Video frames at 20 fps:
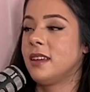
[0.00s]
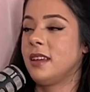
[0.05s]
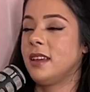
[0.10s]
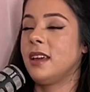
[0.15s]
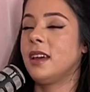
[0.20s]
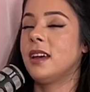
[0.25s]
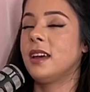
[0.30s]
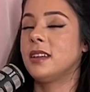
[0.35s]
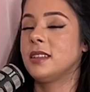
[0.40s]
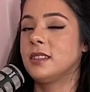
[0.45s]

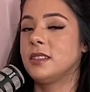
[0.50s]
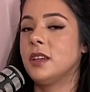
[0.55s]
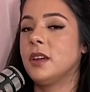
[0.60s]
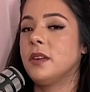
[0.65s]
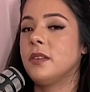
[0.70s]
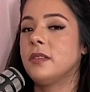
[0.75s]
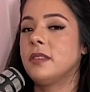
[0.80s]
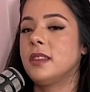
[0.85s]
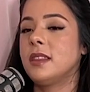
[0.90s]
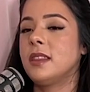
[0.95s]
Yeah.
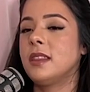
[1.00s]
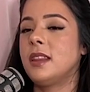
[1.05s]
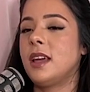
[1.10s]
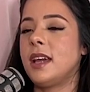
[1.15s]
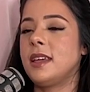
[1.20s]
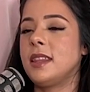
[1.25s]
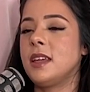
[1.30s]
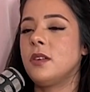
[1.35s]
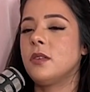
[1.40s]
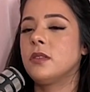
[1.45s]
So
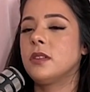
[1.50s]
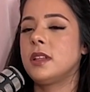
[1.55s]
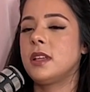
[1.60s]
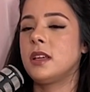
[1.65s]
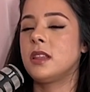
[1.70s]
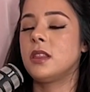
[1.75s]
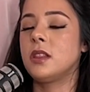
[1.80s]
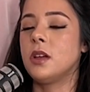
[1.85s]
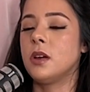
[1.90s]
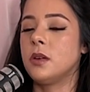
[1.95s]
I think
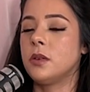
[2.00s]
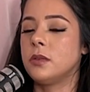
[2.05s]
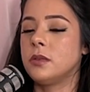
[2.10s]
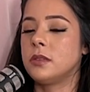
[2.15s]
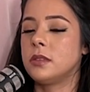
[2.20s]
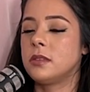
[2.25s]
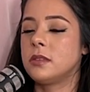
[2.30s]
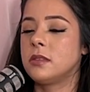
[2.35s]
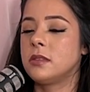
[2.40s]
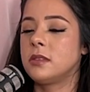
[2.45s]
only in
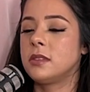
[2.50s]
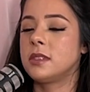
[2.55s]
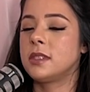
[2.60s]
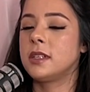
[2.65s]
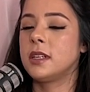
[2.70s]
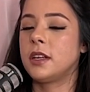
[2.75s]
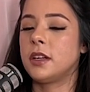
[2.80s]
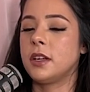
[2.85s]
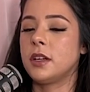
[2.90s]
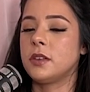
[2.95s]
those
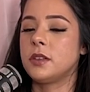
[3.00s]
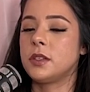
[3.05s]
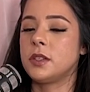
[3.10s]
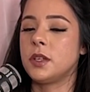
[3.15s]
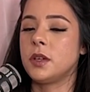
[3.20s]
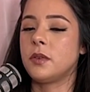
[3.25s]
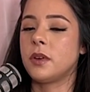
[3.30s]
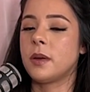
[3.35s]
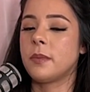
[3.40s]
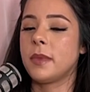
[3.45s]
scenarios
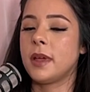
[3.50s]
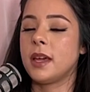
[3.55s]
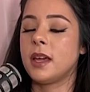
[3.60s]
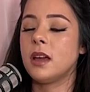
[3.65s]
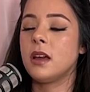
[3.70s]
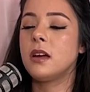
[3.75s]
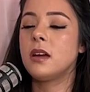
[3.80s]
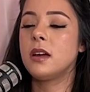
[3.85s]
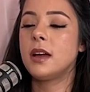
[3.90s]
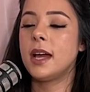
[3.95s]
too, where I'm like,
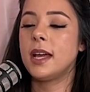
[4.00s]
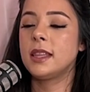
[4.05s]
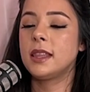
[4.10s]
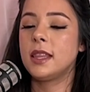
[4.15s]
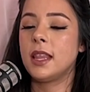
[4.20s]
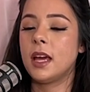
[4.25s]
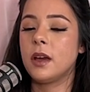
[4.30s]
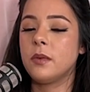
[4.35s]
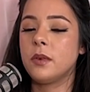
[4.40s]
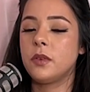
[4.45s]
oh,
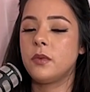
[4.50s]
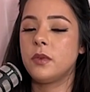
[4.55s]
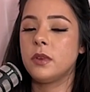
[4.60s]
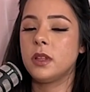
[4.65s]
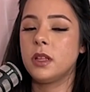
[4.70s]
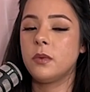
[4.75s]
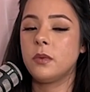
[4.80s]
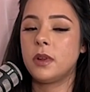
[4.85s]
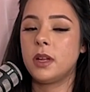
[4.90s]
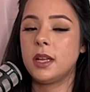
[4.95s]
I would
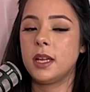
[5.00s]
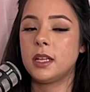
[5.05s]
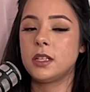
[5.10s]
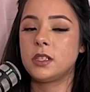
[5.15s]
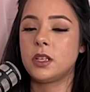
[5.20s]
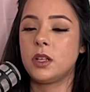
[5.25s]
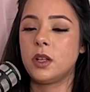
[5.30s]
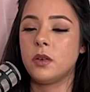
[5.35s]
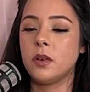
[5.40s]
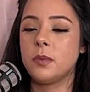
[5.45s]
really want to get
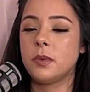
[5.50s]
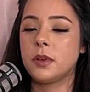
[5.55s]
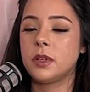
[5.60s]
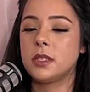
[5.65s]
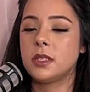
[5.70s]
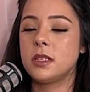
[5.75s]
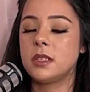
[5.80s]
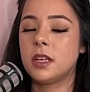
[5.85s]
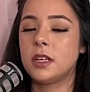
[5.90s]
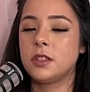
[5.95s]
to know a
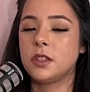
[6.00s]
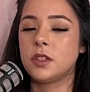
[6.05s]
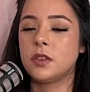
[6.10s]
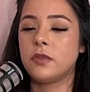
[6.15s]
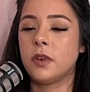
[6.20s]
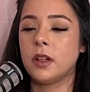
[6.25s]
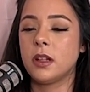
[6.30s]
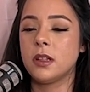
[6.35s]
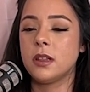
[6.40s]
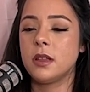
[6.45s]
person, not
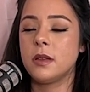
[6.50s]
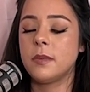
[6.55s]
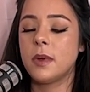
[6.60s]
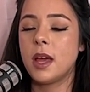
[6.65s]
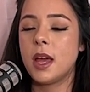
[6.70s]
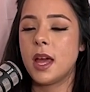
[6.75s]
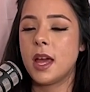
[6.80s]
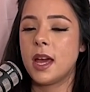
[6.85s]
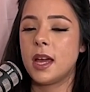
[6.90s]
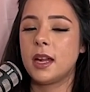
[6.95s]
just follow them.
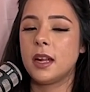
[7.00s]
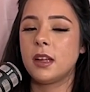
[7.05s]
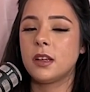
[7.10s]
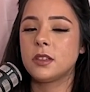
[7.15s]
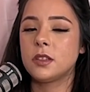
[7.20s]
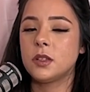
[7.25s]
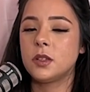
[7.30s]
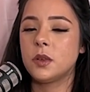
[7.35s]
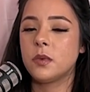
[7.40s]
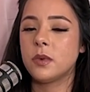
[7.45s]
And I
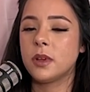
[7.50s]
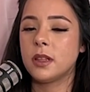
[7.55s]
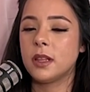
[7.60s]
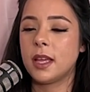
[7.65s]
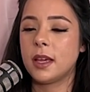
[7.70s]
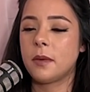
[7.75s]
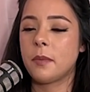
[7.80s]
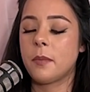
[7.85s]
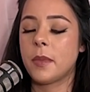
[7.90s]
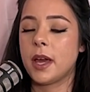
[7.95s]
also don't want
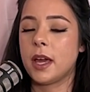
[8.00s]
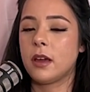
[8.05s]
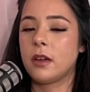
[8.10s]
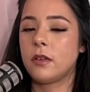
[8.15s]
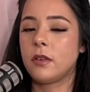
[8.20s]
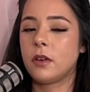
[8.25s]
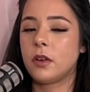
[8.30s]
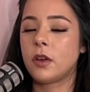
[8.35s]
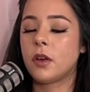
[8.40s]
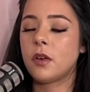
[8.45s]
like
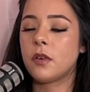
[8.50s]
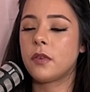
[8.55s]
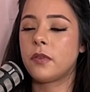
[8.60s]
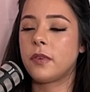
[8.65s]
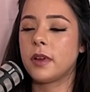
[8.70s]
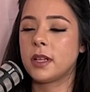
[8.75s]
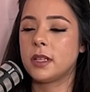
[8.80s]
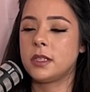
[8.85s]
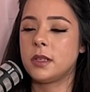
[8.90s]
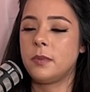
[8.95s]
my
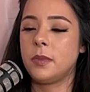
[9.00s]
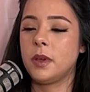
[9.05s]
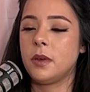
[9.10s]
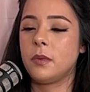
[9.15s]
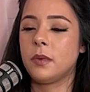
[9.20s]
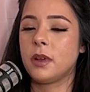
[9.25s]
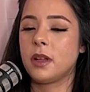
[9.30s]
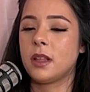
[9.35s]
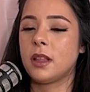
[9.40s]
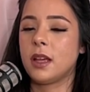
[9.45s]
girlfriend to be
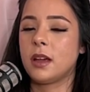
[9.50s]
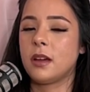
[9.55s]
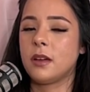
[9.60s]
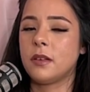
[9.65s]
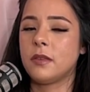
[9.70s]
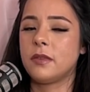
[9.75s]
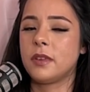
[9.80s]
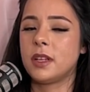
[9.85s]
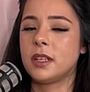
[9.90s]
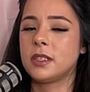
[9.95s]
weird, like,
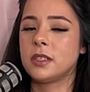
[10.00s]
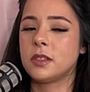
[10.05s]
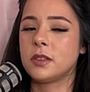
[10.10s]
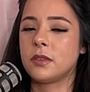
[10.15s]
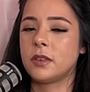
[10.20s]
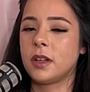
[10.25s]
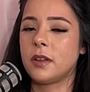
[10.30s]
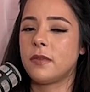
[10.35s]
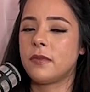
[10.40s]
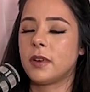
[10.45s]
oh, Vanessa's
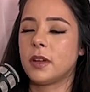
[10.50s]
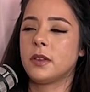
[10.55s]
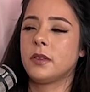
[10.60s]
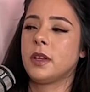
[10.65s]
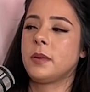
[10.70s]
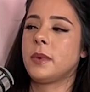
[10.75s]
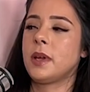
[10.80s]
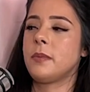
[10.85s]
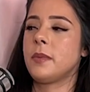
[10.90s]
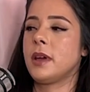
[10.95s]
already
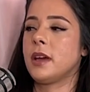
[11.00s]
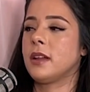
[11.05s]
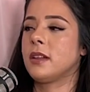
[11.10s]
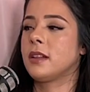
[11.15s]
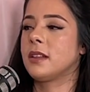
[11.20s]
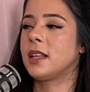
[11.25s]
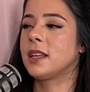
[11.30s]
following my man.